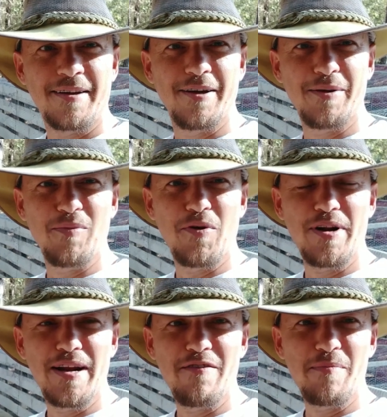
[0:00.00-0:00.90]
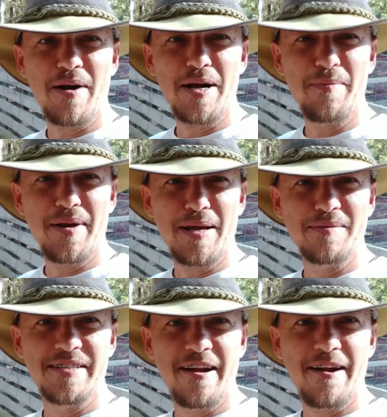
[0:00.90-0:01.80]
Good morning, everybody. My
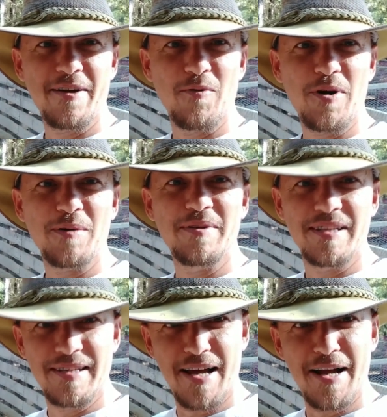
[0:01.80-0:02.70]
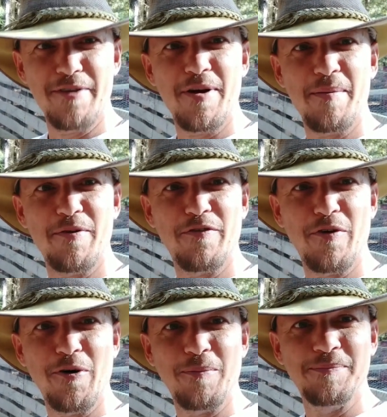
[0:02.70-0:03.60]
name is Derek, and welcome to the Tiny Raptor
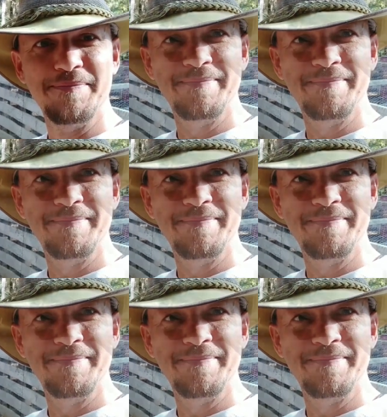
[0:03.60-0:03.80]
Farm.